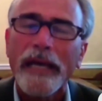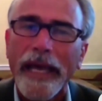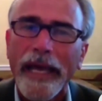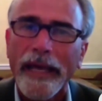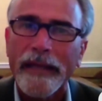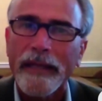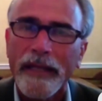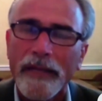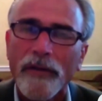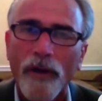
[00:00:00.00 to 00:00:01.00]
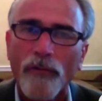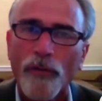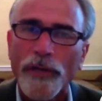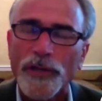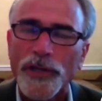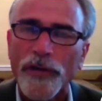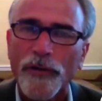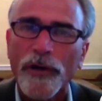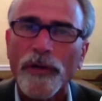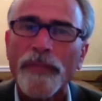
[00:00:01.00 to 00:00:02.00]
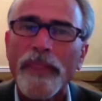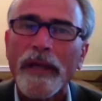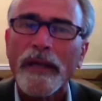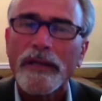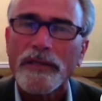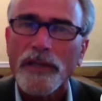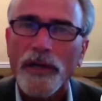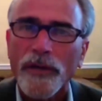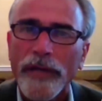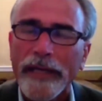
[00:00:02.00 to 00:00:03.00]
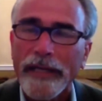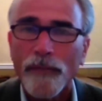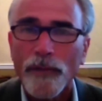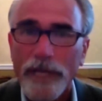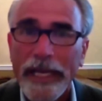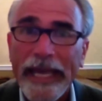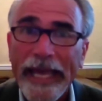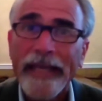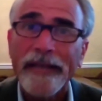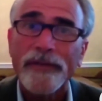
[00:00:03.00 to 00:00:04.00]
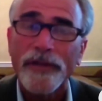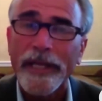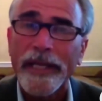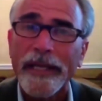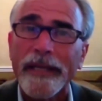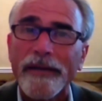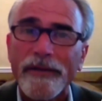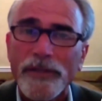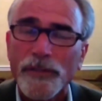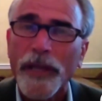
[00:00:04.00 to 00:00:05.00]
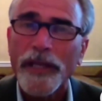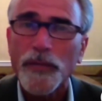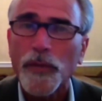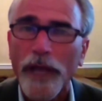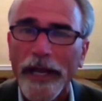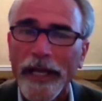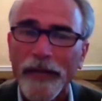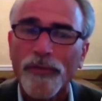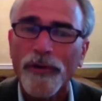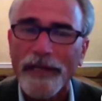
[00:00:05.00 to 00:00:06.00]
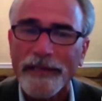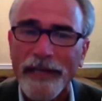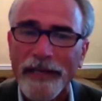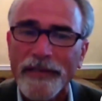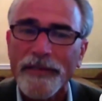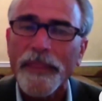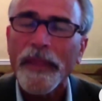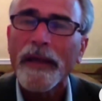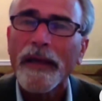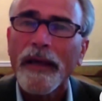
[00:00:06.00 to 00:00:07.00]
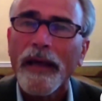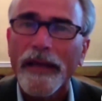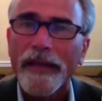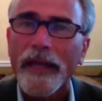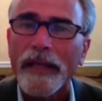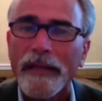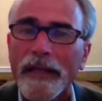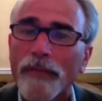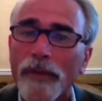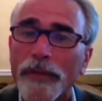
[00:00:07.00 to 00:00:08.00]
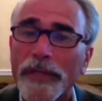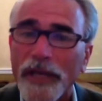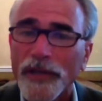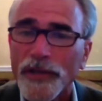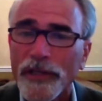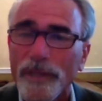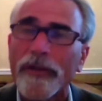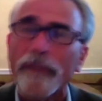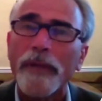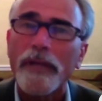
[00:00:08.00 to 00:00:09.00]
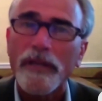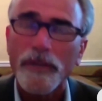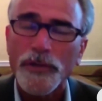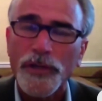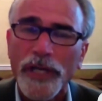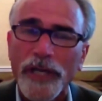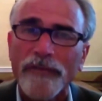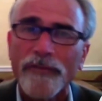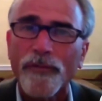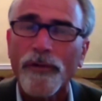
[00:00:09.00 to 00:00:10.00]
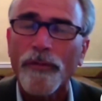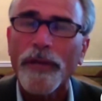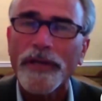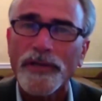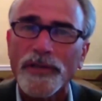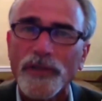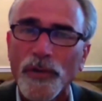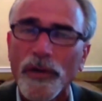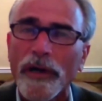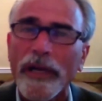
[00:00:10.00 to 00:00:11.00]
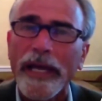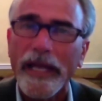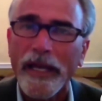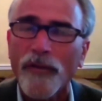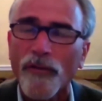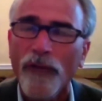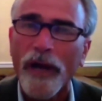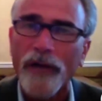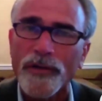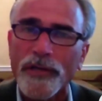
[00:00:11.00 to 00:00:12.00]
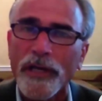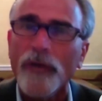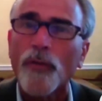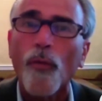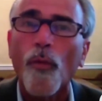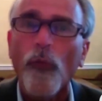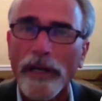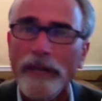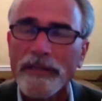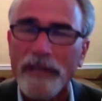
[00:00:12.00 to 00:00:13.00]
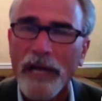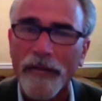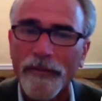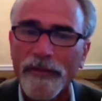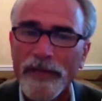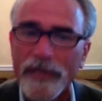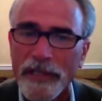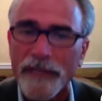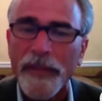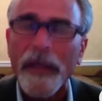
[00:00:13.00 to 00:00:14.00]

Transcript: and the darkroom in general. So that was a gain to the space planning process. And then the implementation of the milling machine for patients who are getting crowns in a one-stop visit